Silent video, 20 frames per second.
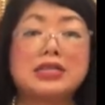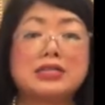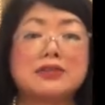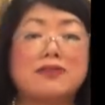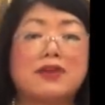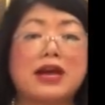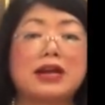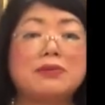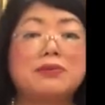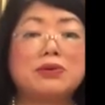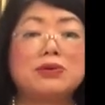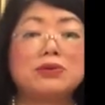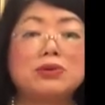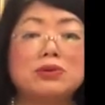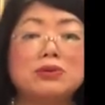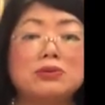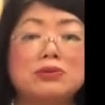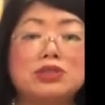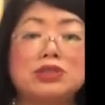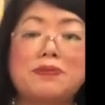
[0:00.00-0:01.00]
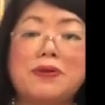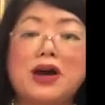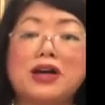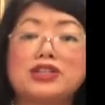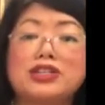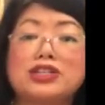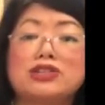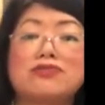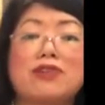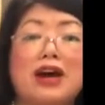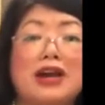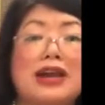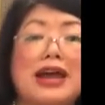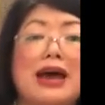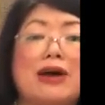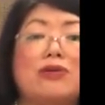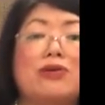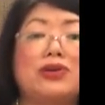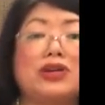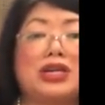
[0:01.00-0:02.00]
it's available Purchase right
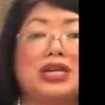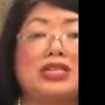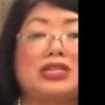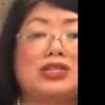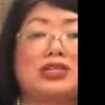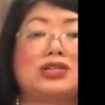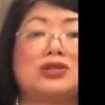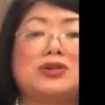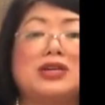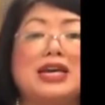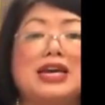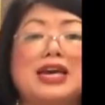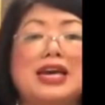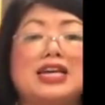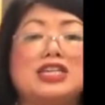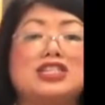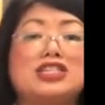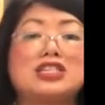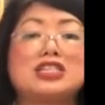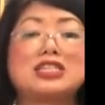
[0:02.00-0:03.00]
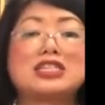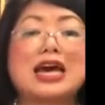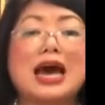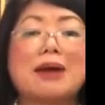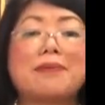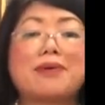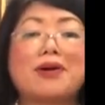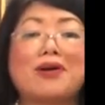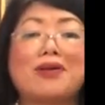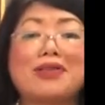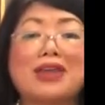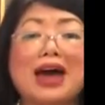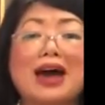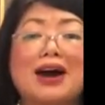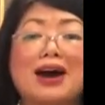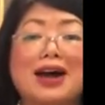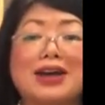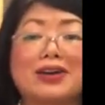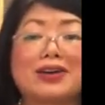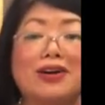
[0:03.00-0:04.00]
now, all you need to do is just tap on that
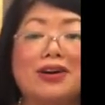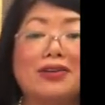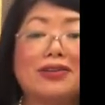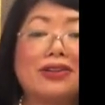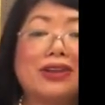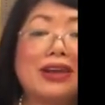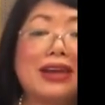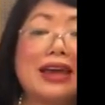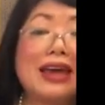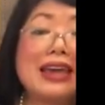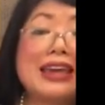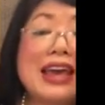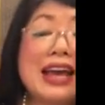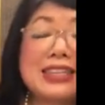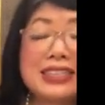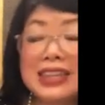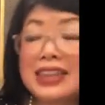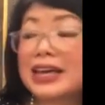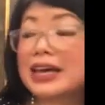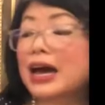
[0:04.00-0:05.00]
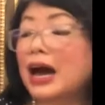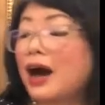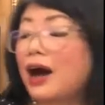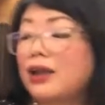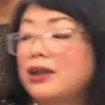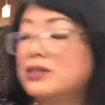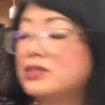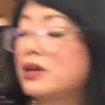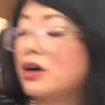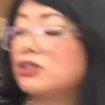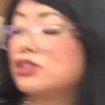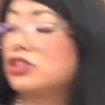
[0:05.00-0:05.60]
icon. Yes, and the colours are